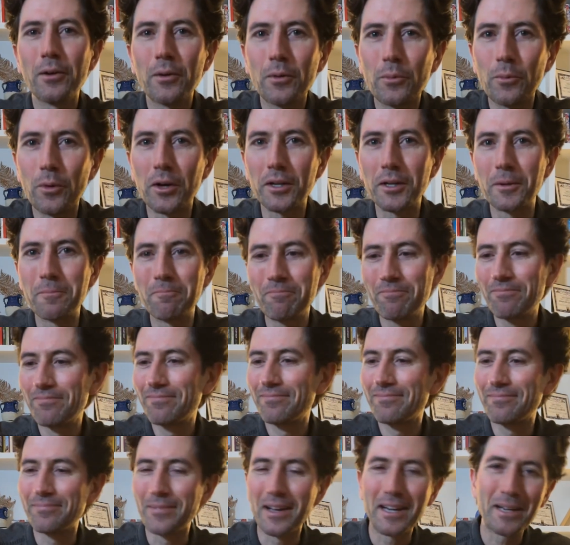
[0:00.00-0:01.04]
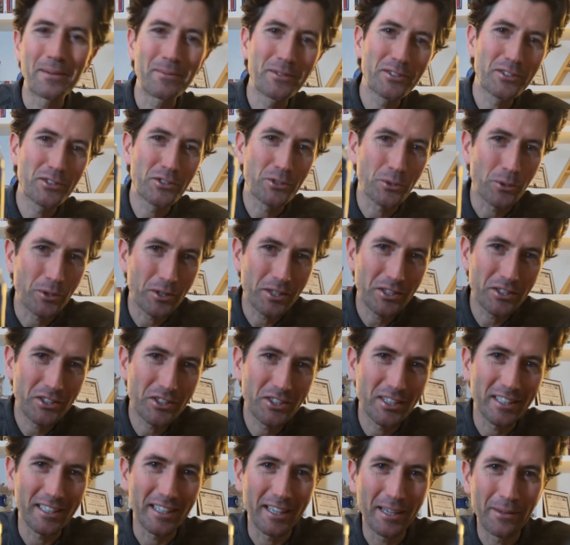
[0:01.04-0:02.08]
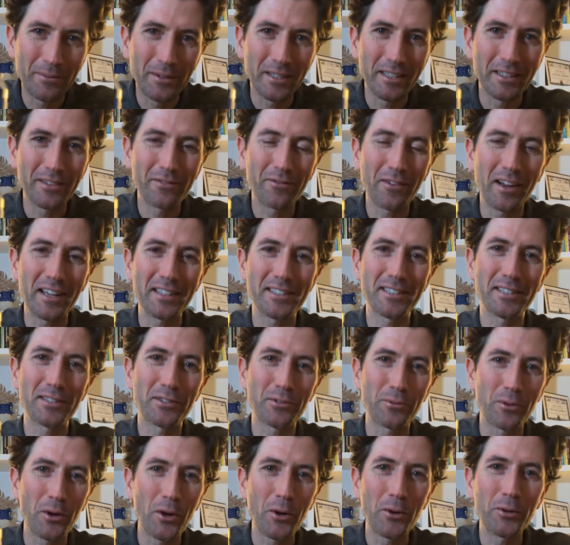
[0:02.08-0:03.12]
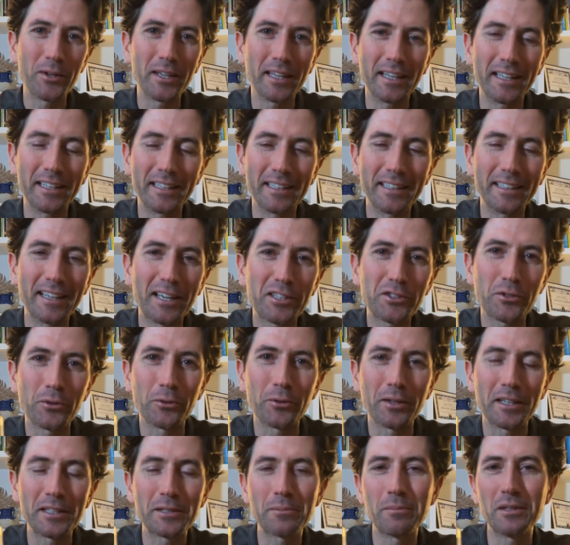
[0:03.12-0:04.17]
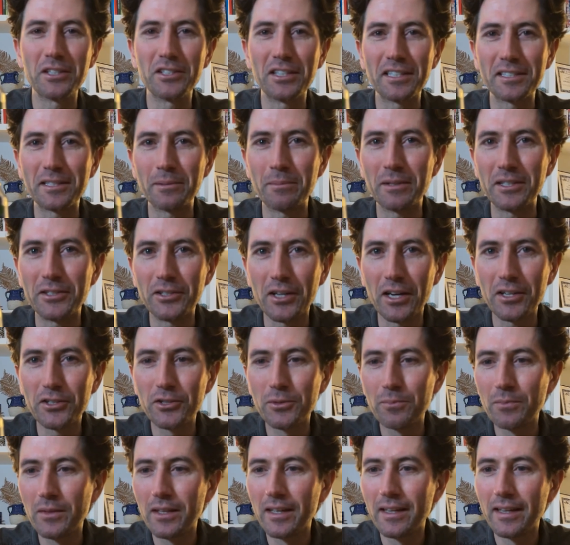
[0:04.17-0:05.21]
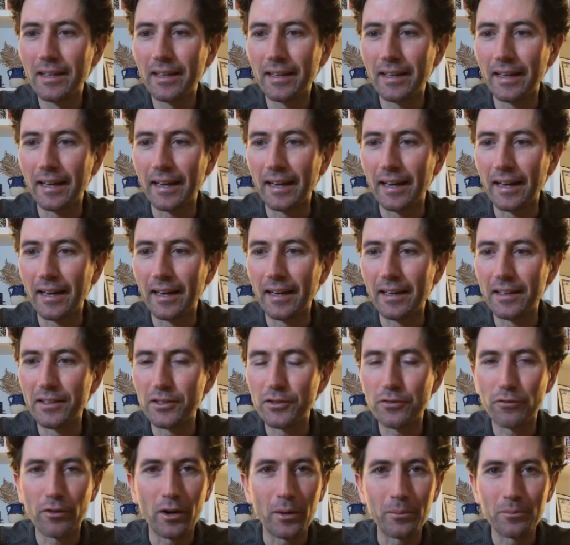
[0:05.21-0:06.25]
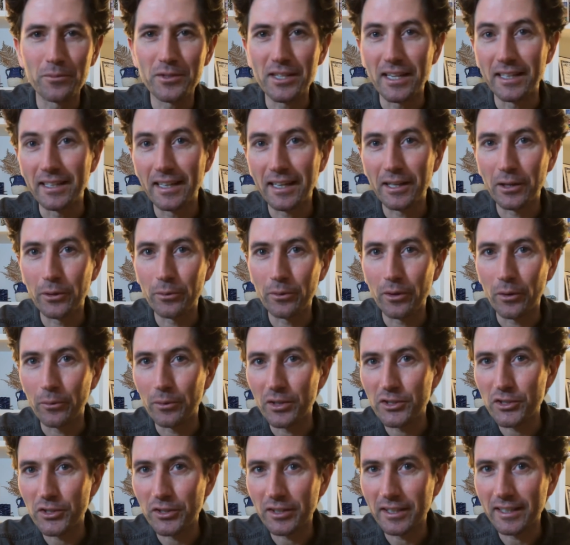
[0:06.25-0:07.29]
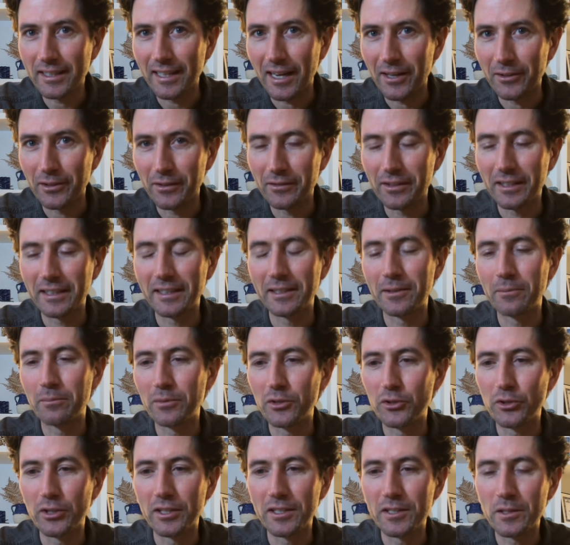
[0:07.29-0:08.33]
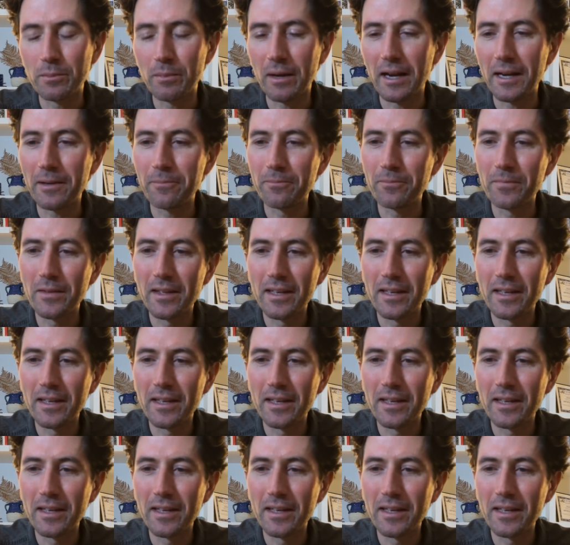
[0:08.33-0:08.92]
Welcome, my name is George. I'm an Advanced Cicerone and a national ranked BJCP judge, and from San Diego originally, now living in Madrid, Spain.